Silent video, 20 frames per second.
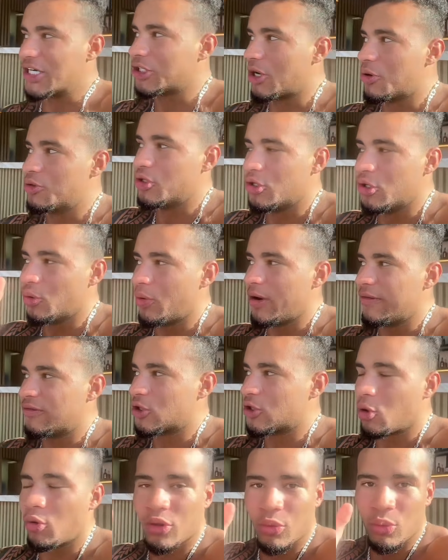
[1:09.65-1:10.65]
I showed you the
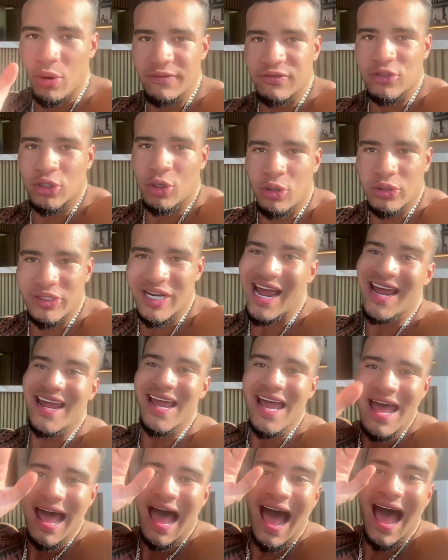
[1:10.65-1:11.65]
withdrawal, the withdrawal
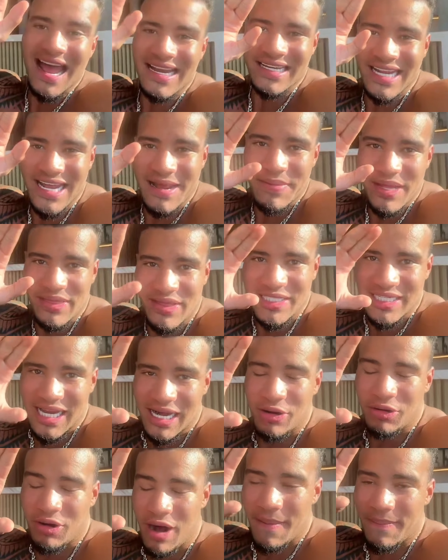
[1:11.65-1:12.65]
date, and him in the
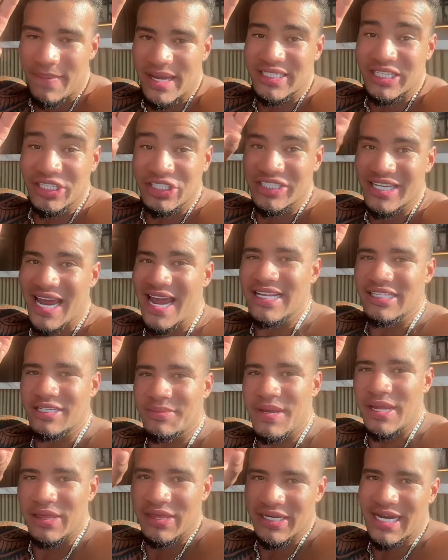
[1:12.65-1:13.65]
Telegram message
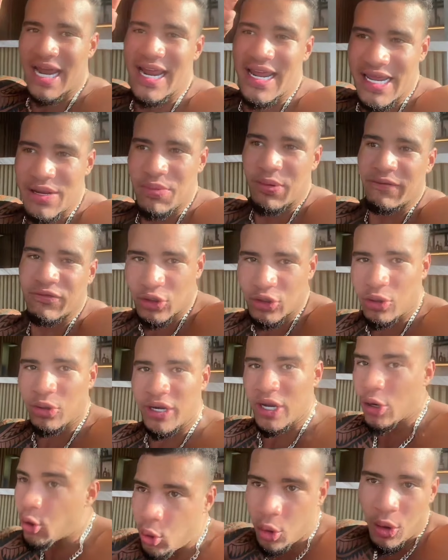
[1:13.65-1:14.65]
saying to me the date he
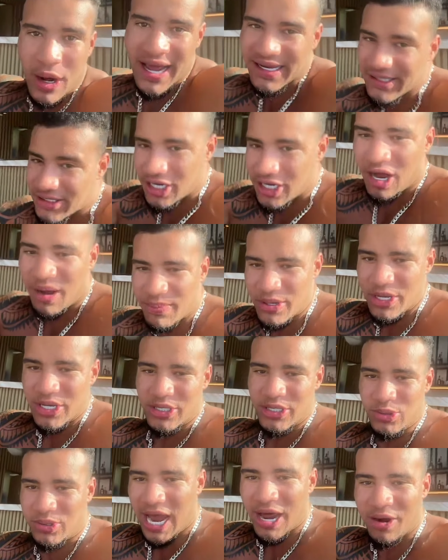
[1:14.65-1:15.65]
withdrew it. All adds up.
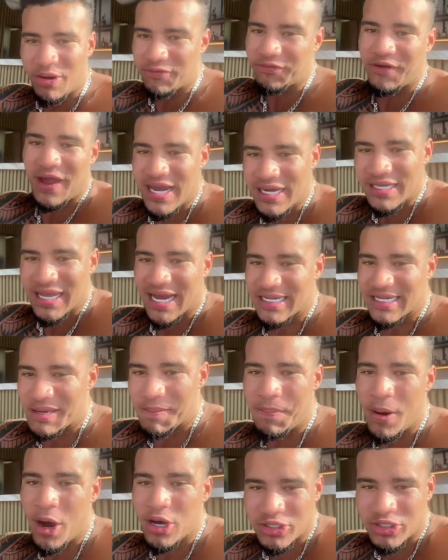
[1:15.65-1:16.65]
You cannot fake that.
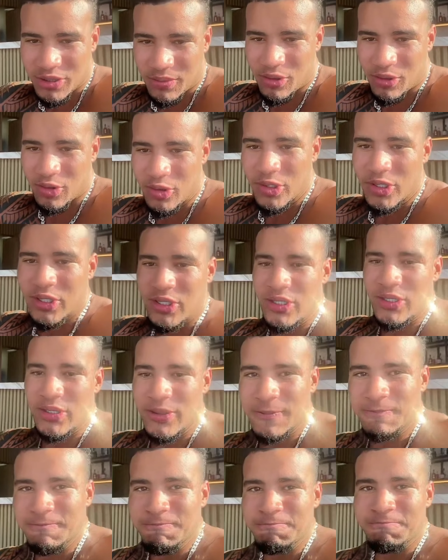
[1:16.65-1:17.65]
It's impossible.
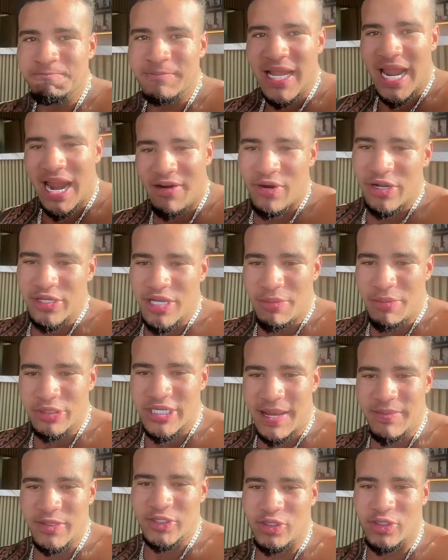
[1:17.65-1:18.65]
Everyone
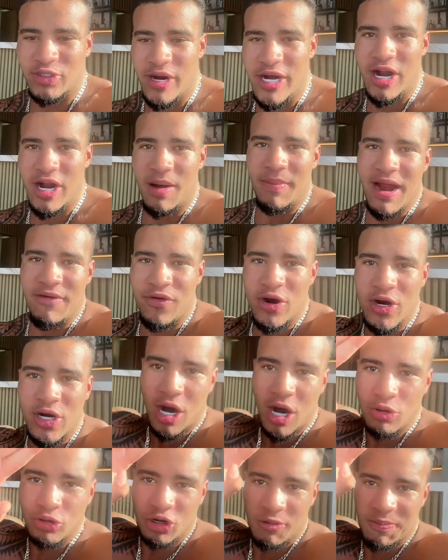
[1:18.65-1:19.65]
double tap the screen up.
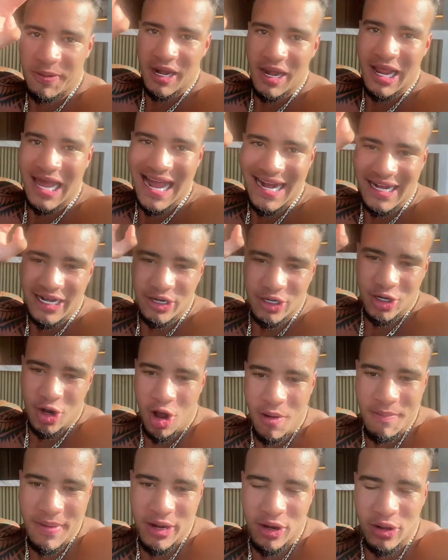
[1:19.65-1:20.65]
Everyone go drop a like and
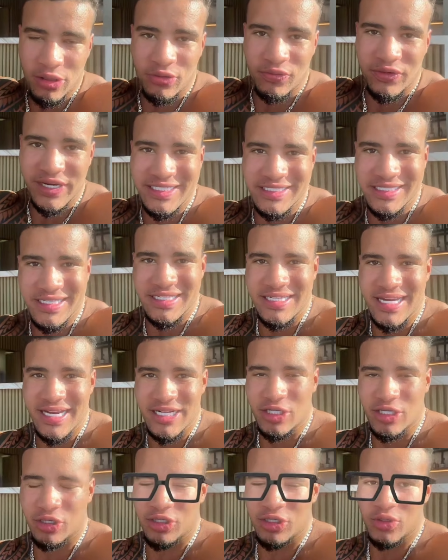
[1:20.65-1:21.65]
a comment on the recent
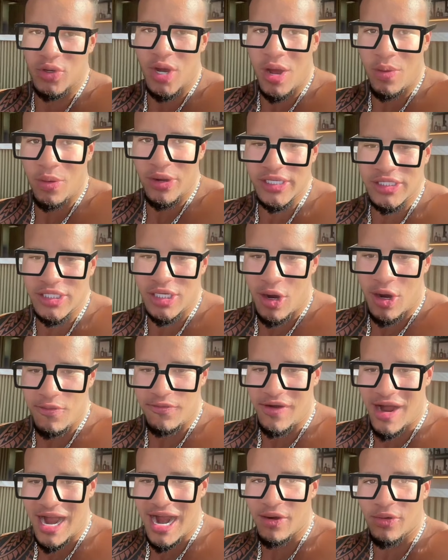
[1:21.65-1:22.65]
TikTok as well. I want it to
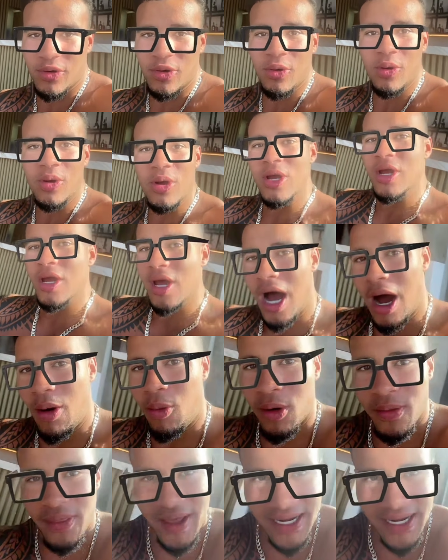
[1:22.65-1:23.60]
go viral. I